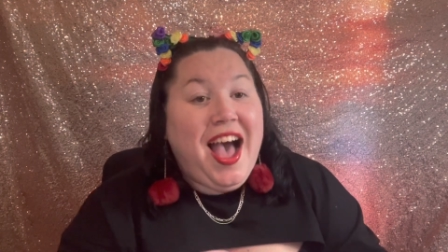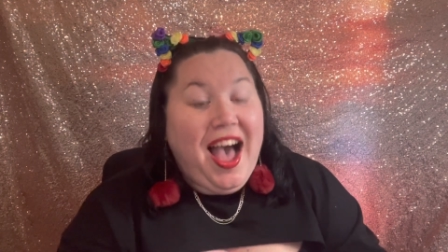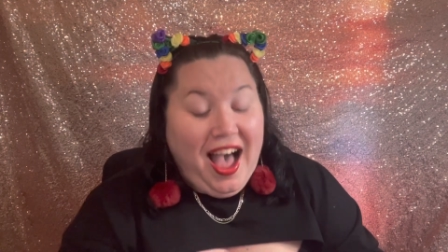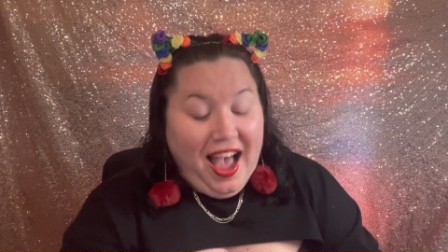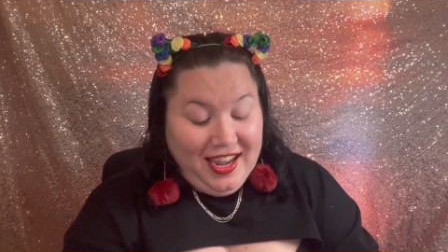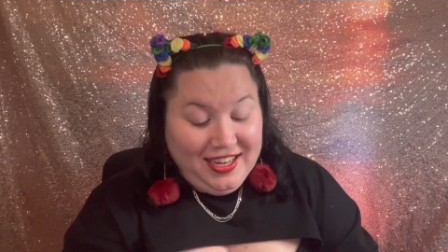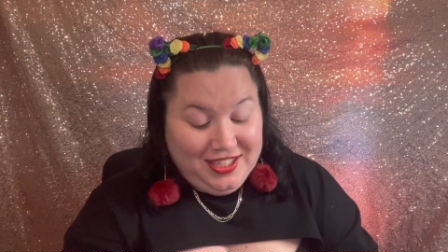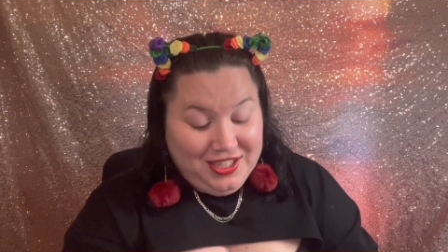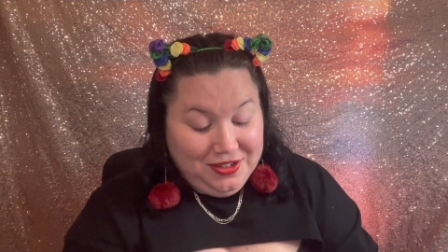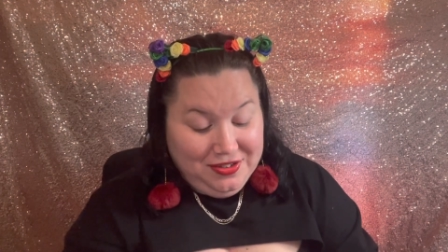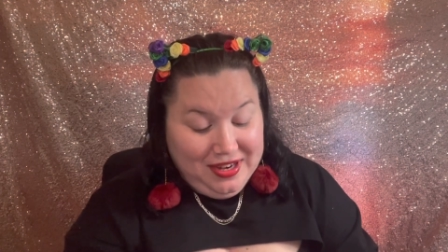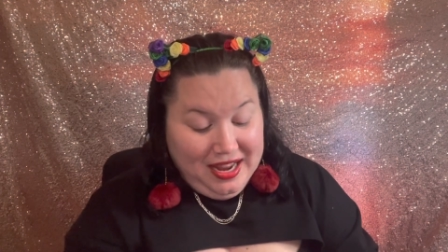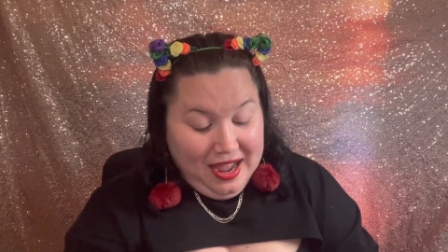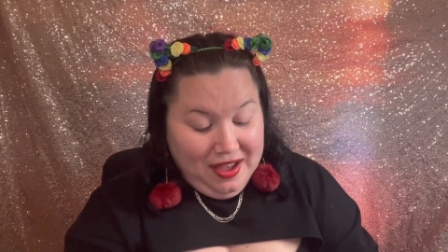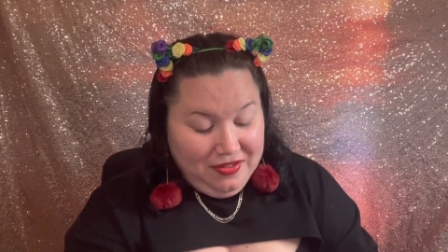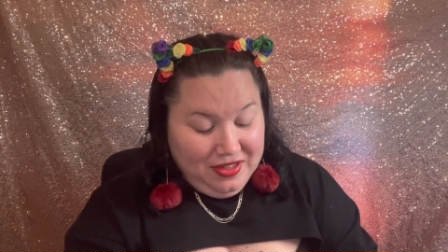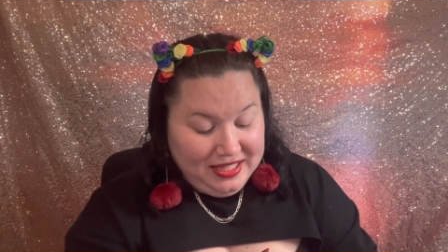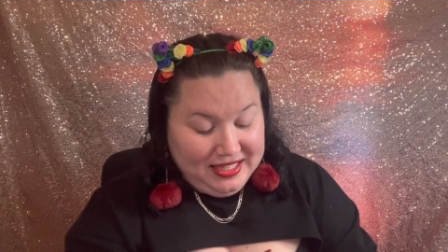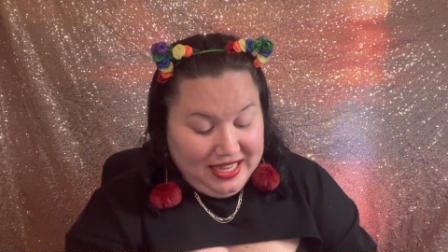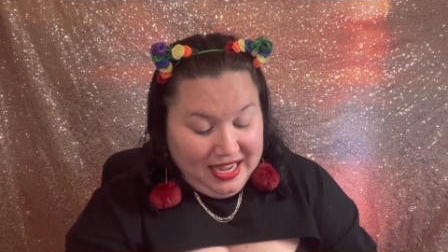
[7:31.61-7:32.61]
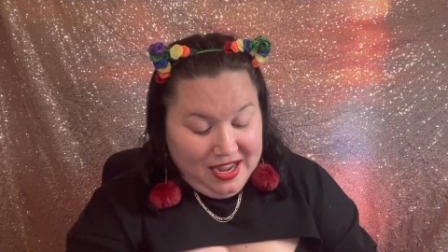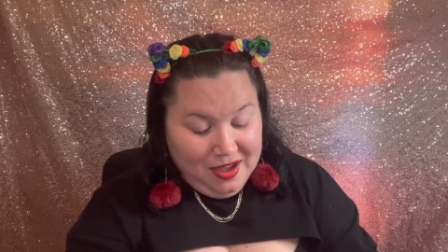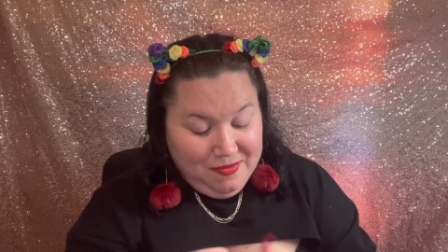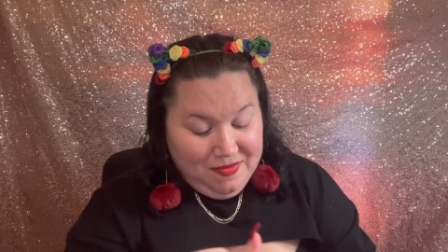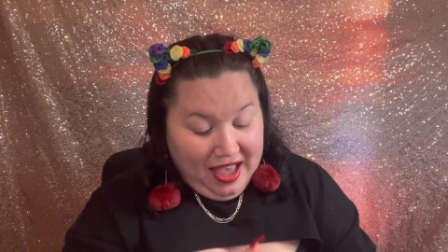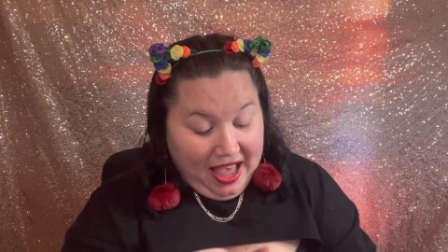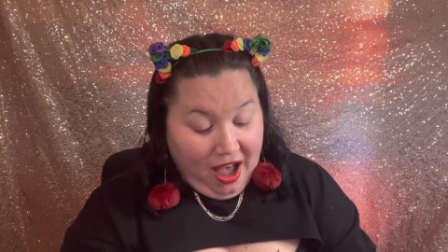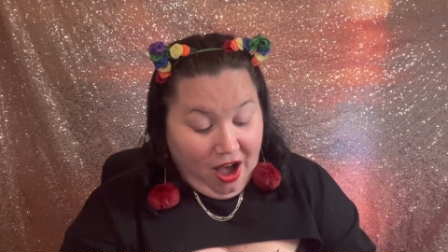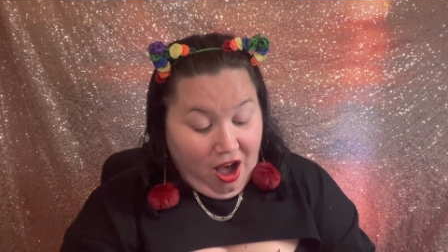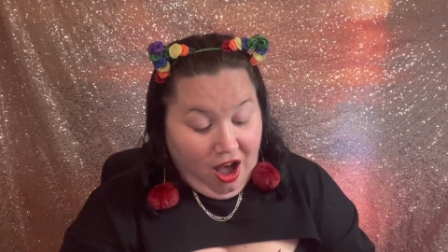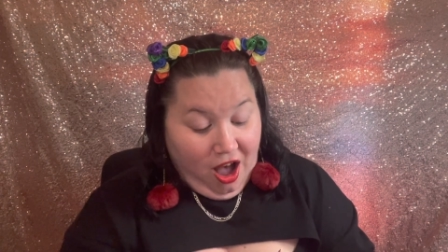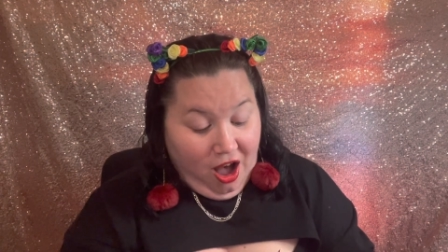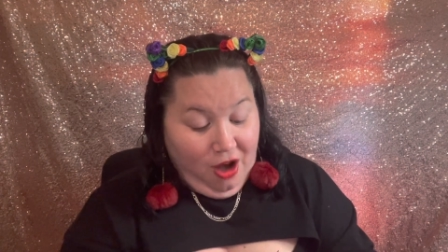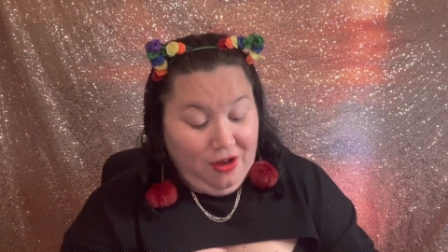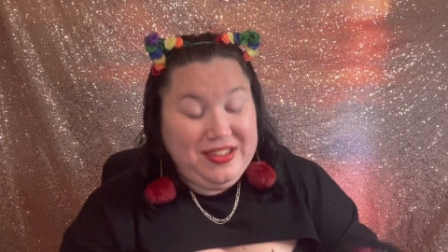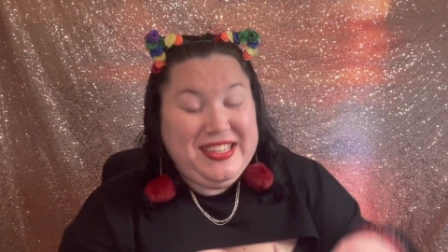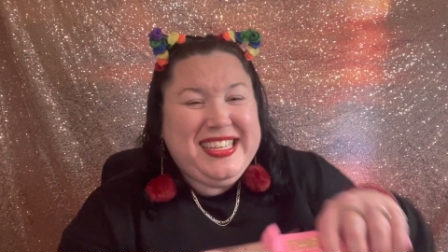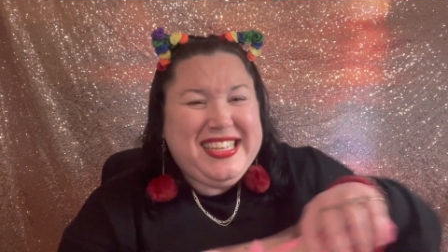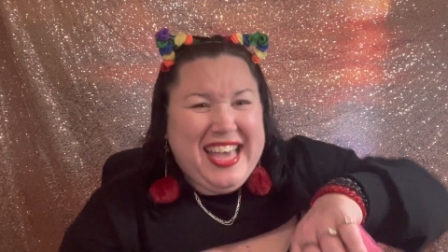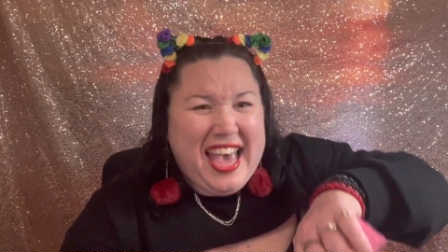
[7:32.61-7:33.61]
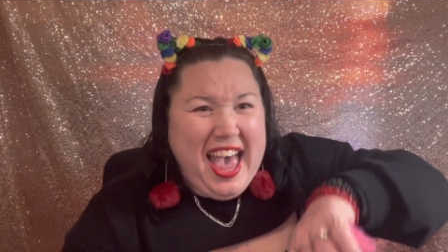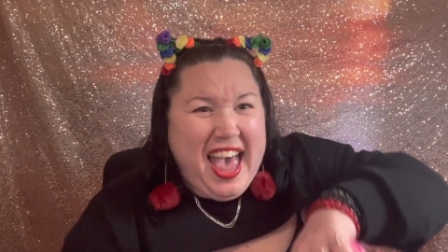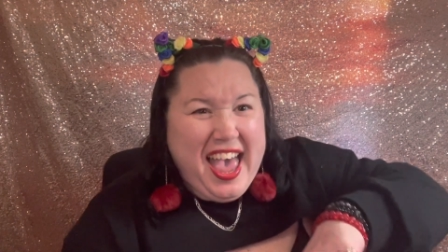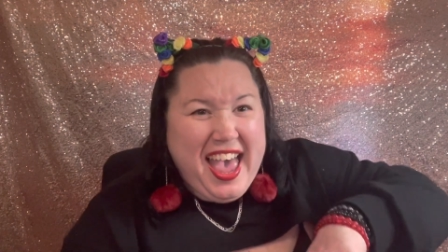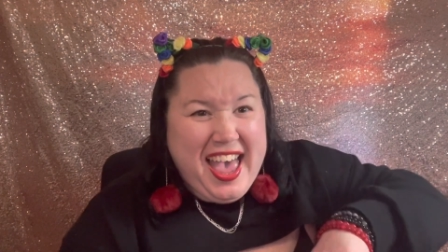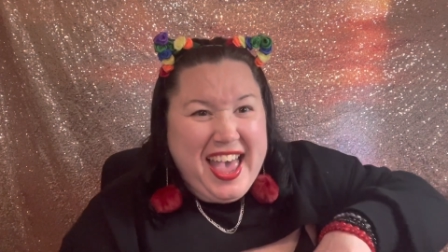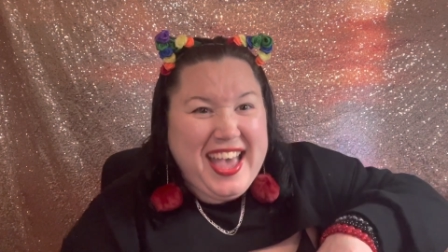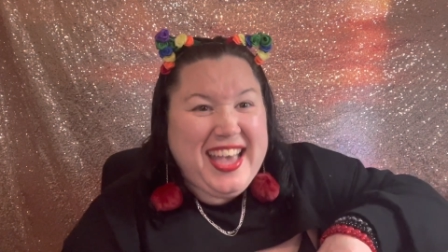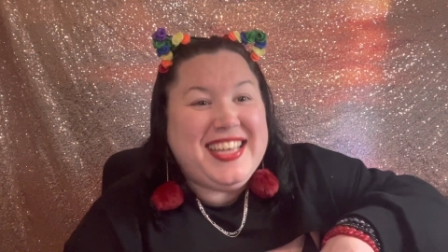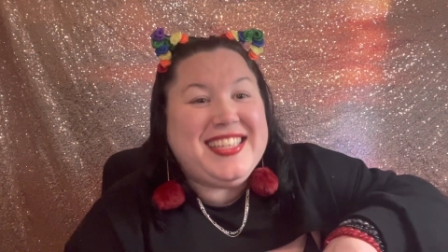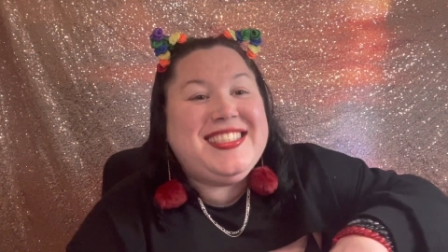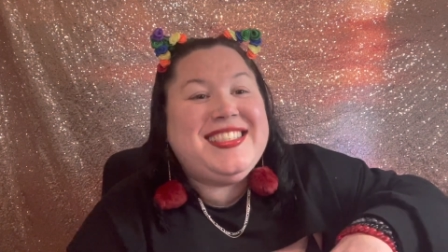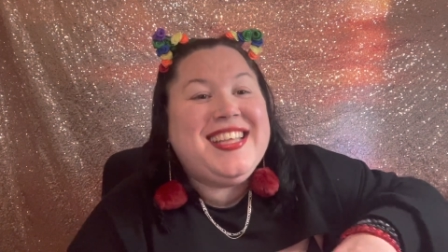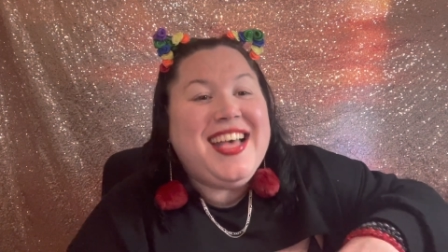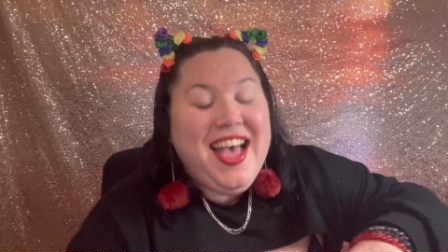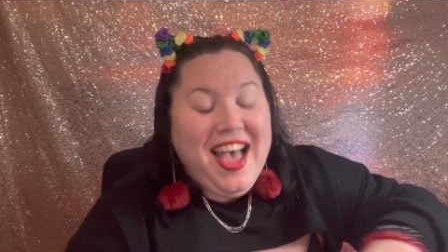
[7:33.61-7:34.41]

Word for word: I don't have this. I am, oh yes.